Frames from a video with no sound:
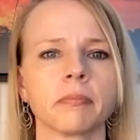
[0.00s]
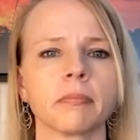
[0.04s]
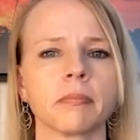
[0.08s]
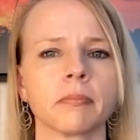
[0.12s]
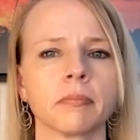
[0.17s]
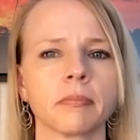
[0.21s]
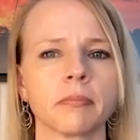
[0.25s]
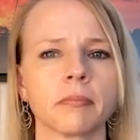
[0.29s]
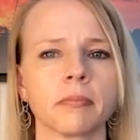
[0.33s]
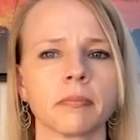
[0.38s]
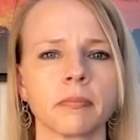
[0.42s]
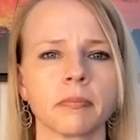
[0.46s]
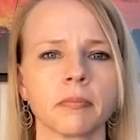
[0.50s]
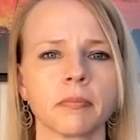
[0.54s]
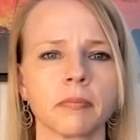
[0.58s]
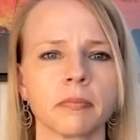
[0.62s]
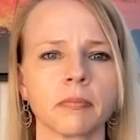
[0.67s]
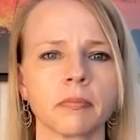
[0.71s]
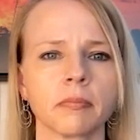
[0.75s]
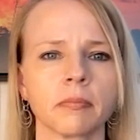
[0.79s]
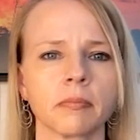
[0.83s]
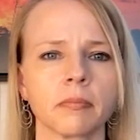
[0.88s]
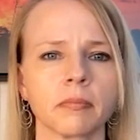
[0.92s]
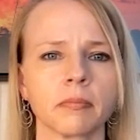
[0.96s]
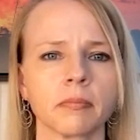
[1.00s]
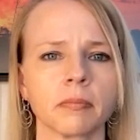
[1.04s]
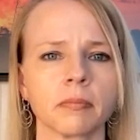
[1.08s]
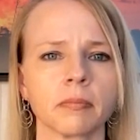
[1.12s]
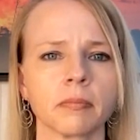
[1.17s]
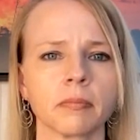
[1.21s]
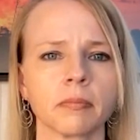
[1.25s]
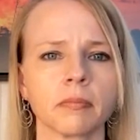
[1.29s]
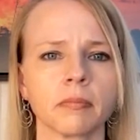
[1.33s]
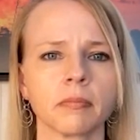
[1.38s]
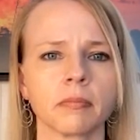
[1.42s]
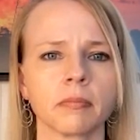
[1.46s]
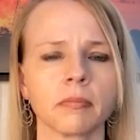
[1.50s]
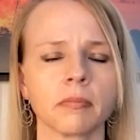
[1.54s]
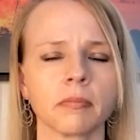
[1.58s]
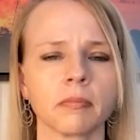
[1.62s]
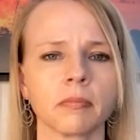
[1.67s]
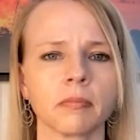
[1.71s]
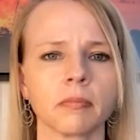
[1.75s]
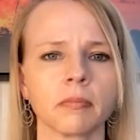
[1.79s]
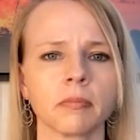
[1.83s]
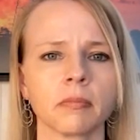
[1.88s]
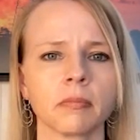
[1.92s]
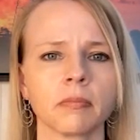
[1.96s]

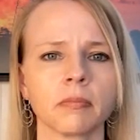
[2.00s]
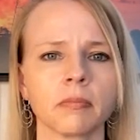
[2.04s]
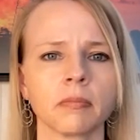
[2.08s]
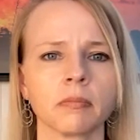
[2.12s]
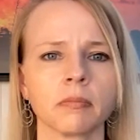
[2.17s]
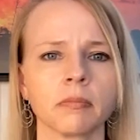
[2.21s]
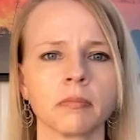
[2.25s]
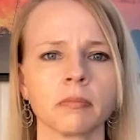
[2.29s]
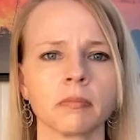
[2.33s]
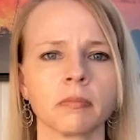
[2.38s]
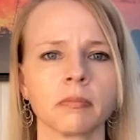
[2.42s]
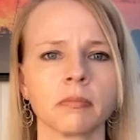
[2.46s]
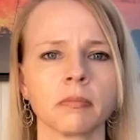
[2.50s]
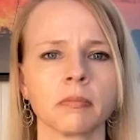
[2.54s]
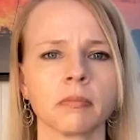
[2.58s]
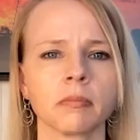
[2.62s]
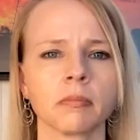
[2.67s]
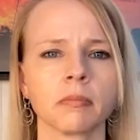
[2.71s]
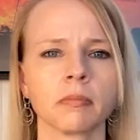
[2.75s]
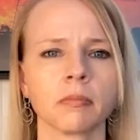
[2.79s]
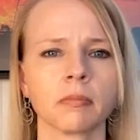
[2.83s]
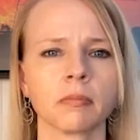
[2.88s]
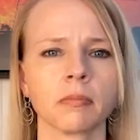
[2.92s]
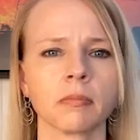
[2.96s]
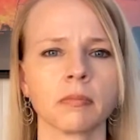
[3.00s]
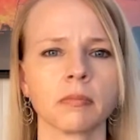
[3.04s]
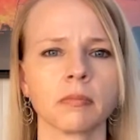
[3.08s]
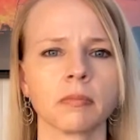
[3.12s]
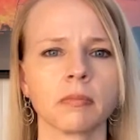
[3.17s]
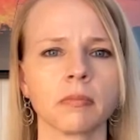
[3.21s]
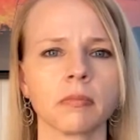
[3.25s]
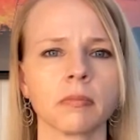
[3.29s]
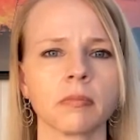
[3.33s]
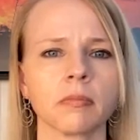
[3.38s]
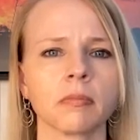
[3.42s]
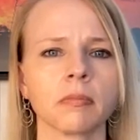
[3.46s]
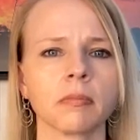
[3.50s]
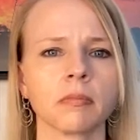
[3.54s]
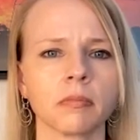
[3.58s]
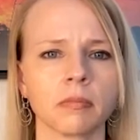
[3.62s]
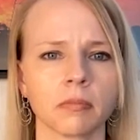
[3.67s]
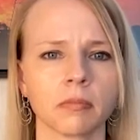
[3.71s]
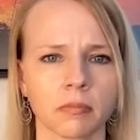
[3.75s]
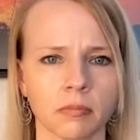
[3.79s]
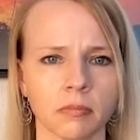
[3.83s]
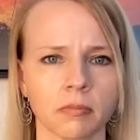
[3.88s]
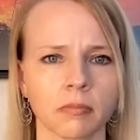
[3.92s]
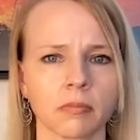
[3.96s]

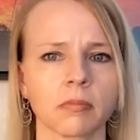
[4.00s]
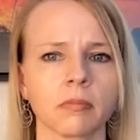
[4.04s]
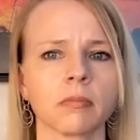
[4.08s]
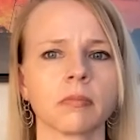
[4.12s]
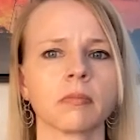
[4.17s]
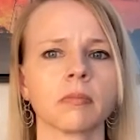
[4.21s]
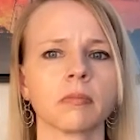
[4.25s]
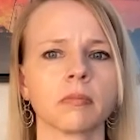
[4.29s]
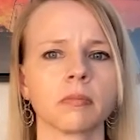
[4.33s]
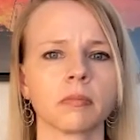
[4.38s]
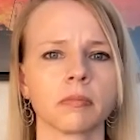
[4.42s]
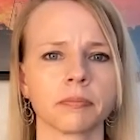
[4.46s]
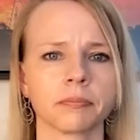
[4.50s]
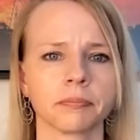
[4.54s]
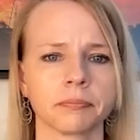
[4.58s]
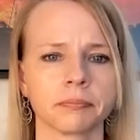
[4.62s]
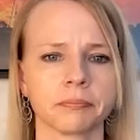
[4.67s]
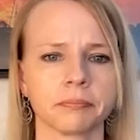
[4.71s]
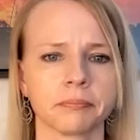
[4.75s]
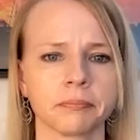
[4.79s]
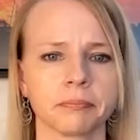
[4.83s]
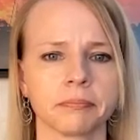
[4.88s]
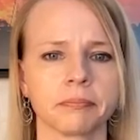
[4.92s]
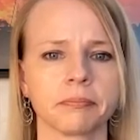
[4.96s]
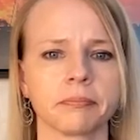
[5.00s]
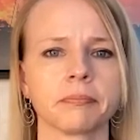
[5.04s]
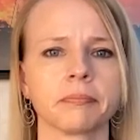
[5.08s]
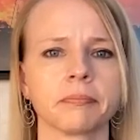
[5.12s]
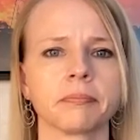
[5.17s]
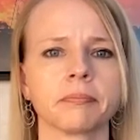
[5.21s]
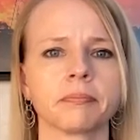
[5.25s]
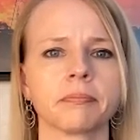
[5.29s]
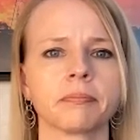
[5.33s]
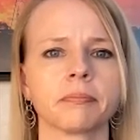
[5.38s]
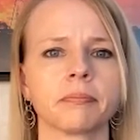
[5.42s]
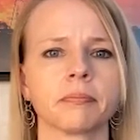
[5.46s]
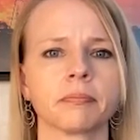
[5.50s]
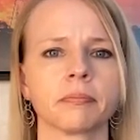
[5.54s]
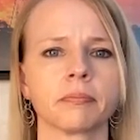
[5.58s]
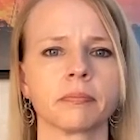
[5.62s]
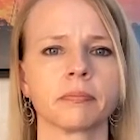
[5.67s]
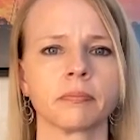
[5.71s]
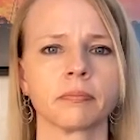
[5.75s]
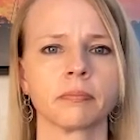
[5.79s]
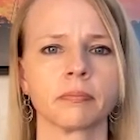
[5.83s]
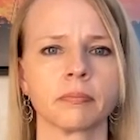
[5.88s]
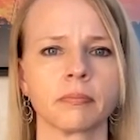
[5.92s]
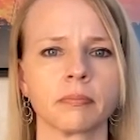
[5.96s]

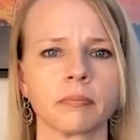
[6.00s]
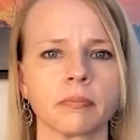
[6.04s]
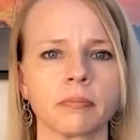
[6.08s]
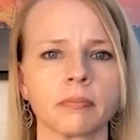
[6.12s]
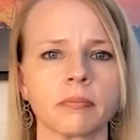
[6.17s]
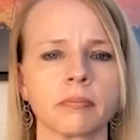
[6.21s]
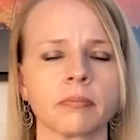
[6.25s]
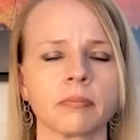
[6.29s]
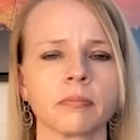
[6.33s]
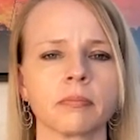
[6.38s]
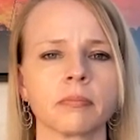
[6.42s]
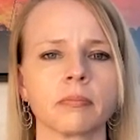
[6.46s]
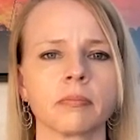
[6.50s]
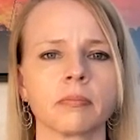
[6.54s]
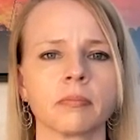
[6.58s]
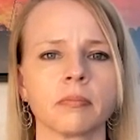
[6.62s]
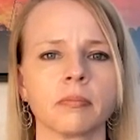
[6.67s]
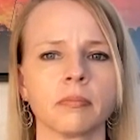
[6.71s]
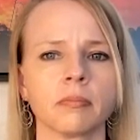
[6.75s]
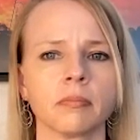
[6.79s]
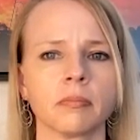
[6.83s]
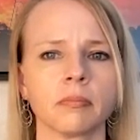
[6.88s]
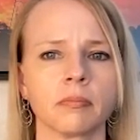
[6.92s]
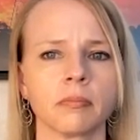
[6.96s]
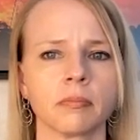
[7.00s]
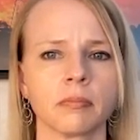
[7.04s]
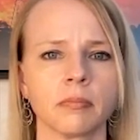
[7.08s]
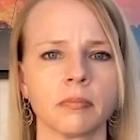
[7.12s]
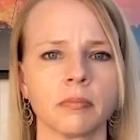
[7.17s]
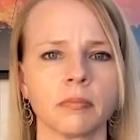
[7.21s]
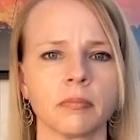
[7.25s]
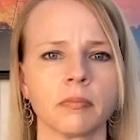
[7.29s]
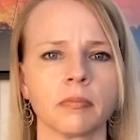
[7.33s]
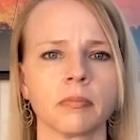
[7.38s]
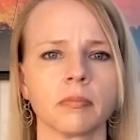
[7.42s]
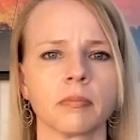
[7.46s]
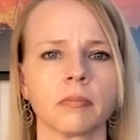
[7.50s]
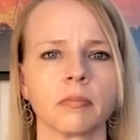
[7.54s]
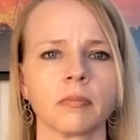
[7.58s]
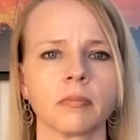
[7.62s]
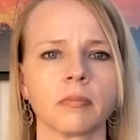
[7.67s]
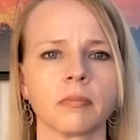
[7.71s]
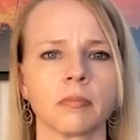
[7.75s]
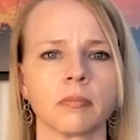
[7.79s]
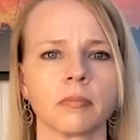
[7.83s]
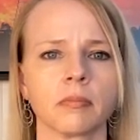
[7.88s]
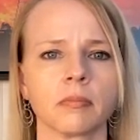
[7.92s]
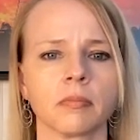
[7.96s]
This person isn't speaking.